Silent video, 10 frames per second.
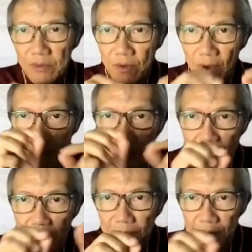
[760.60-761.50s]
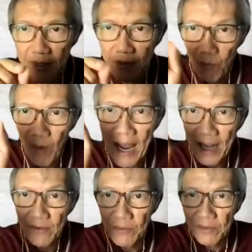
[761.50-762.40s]
compute where
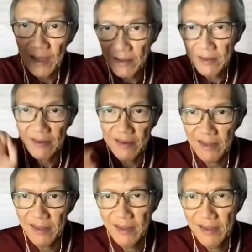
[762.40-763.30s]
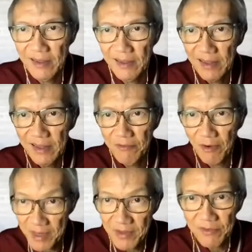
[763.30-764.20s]
to get the
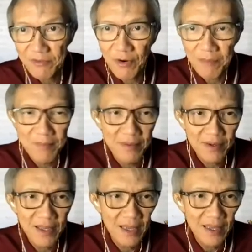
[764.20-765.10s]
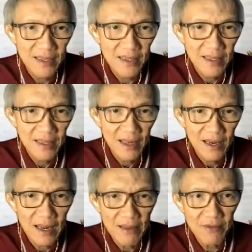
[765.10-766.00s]
information from. Okay,
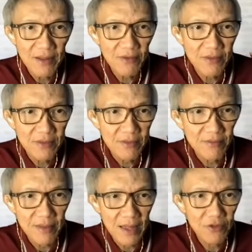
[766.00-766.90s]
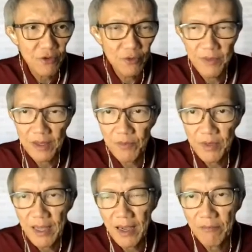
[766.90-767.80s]
let's assume that we
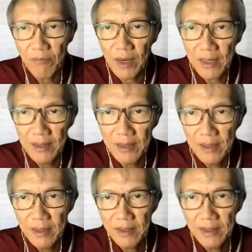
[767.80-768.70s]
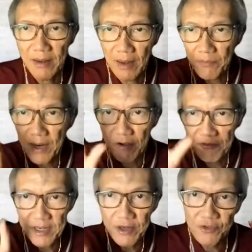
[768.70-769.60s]
have one array of
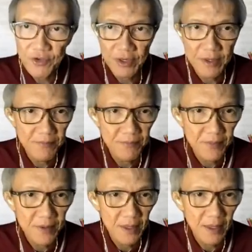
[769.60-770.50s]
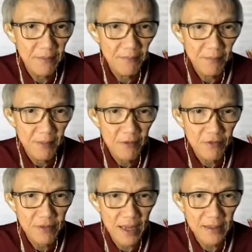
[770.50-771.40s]
integer. Okay,
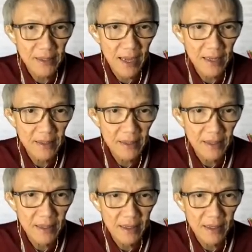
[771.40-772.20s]
starting at the